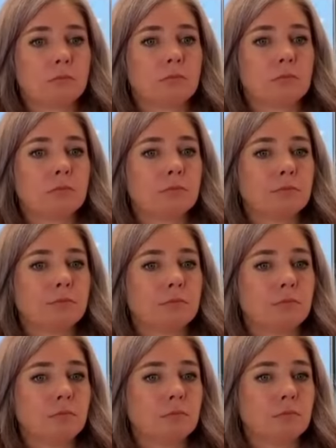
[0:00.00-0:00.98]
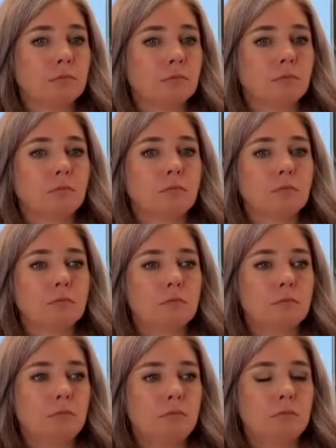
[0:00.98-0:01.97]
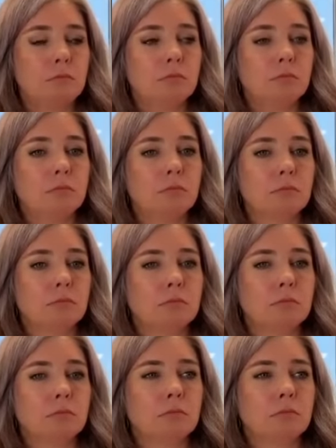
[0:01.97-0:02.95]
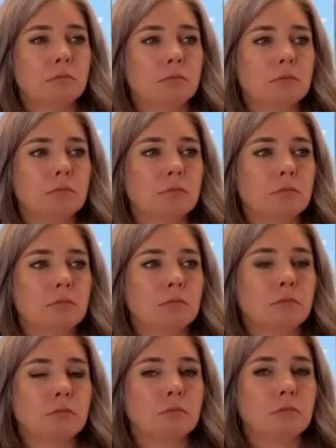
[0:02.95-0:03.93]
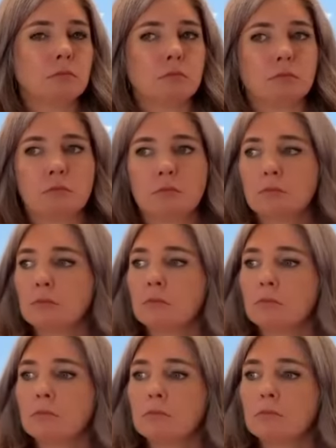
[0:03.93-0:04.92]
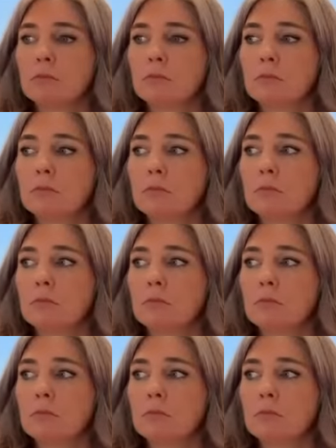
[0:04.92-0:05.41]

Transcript: (not speaking)